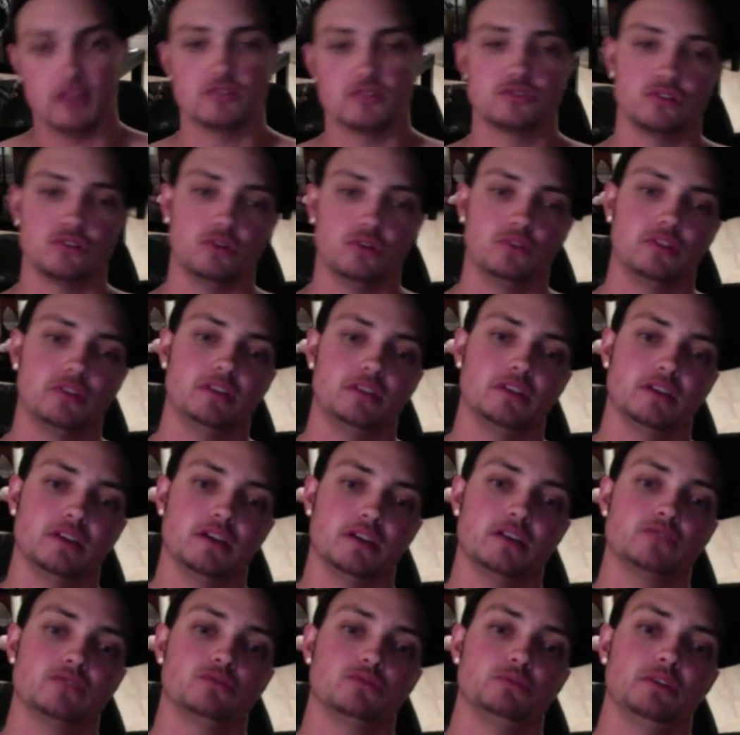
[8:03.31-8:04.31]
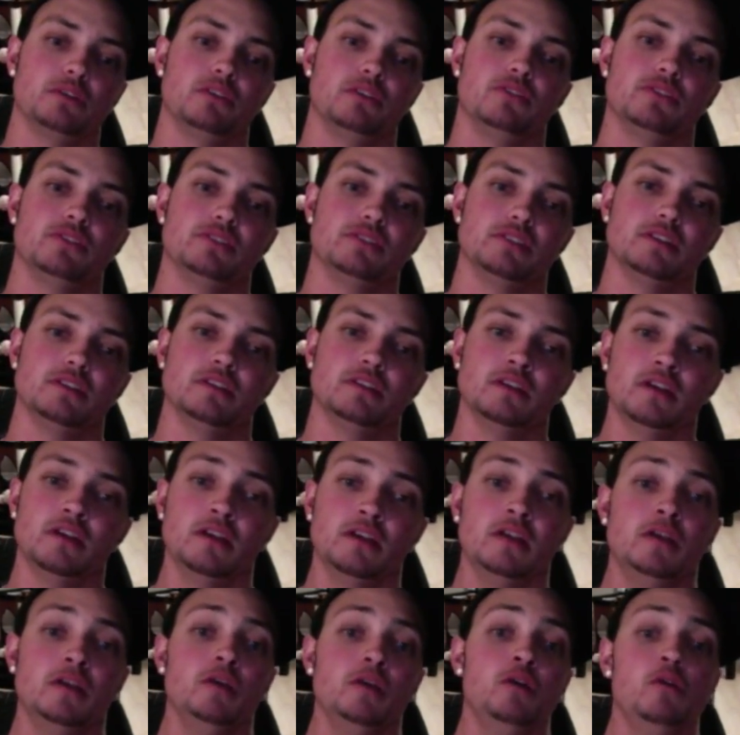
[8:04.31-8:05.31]
So then you guys will be able to see
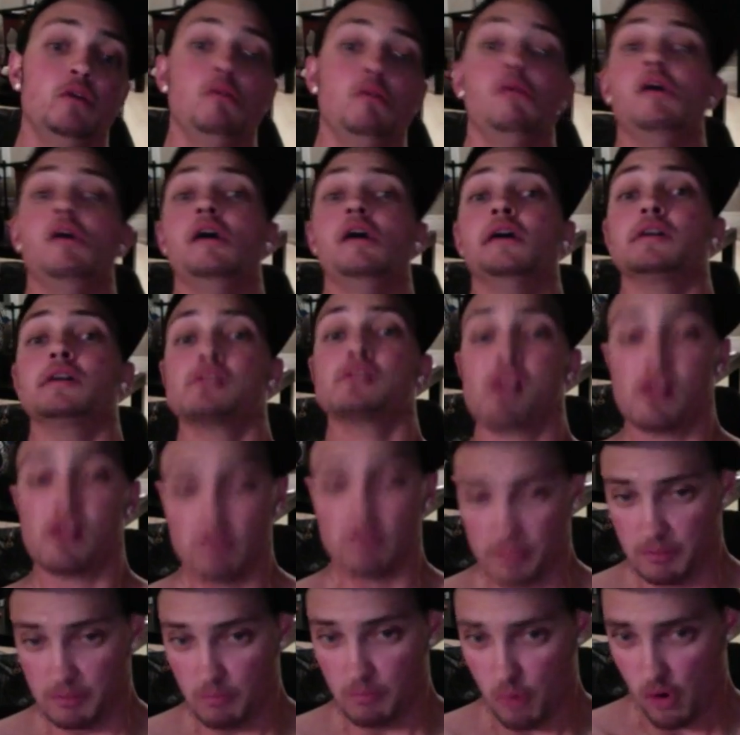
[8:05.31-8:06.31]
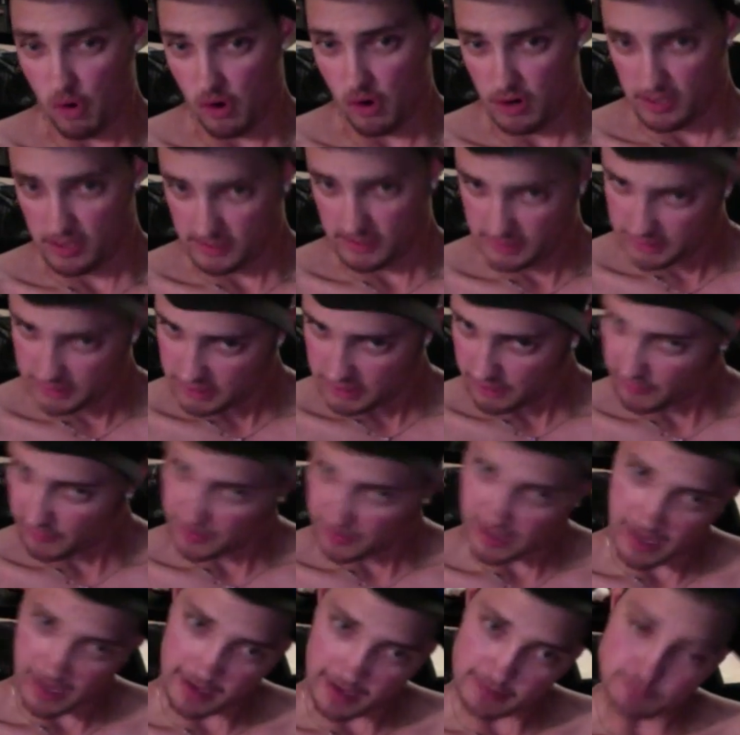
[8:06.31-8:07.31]
a little bit more and stuff like
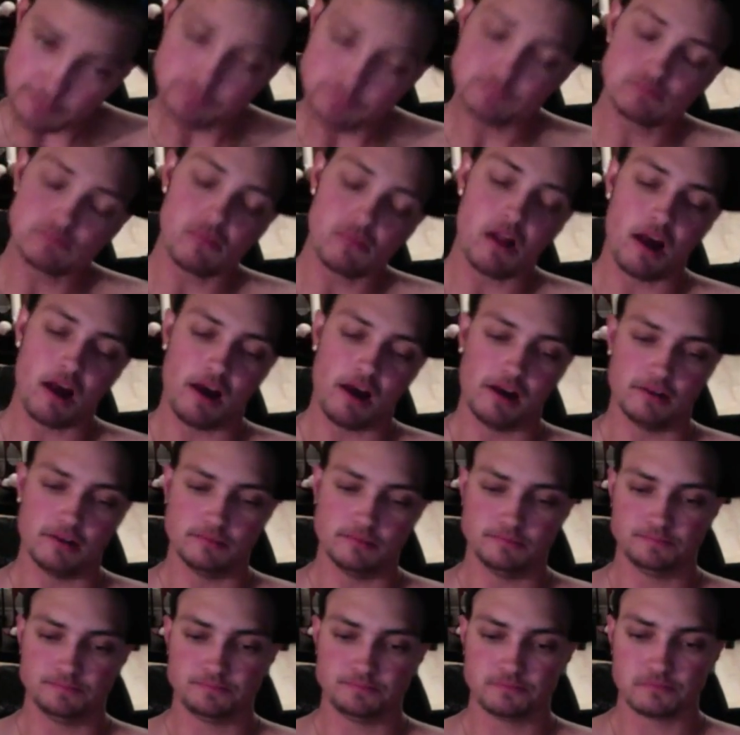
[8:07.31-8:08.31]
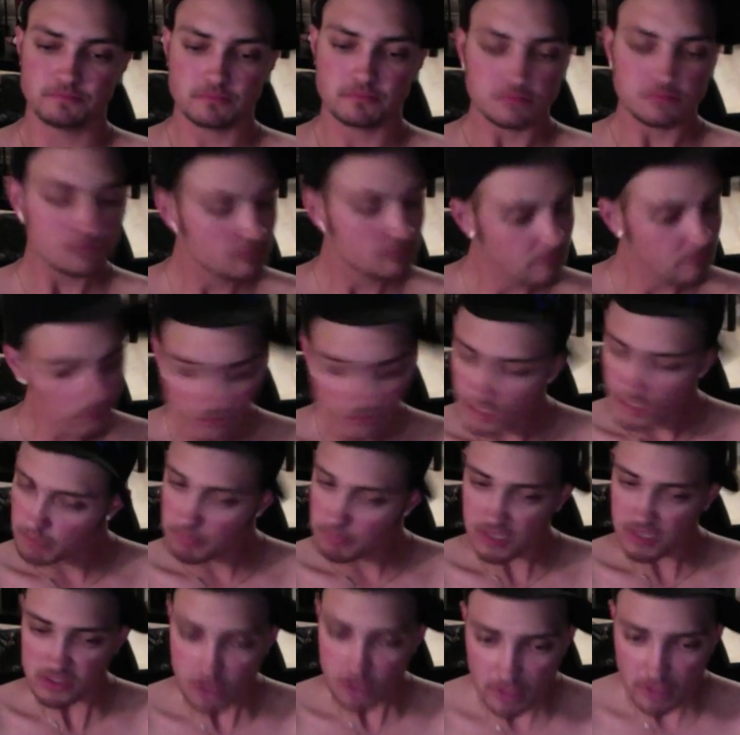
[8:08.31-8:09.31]
that. And
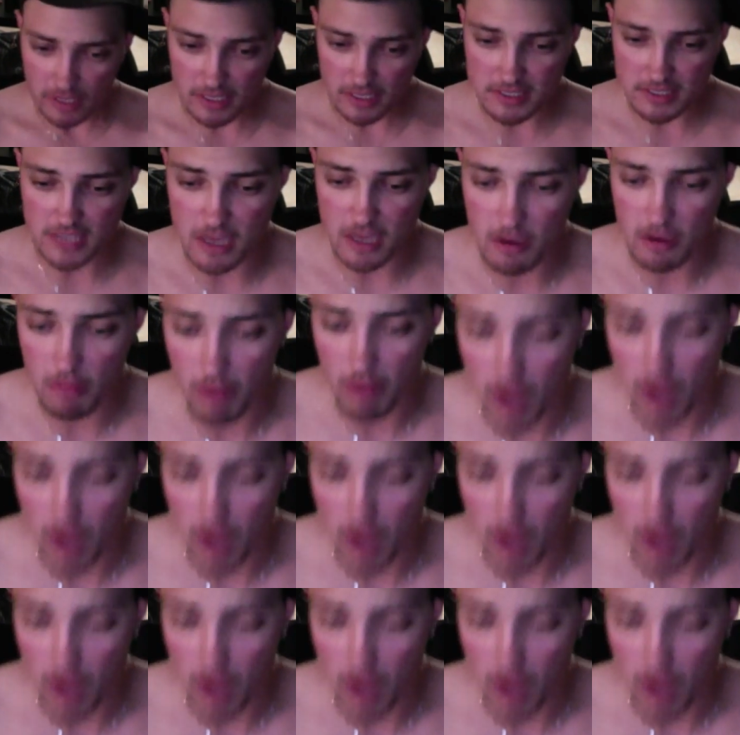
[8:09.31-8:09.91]
that's all I gotta say.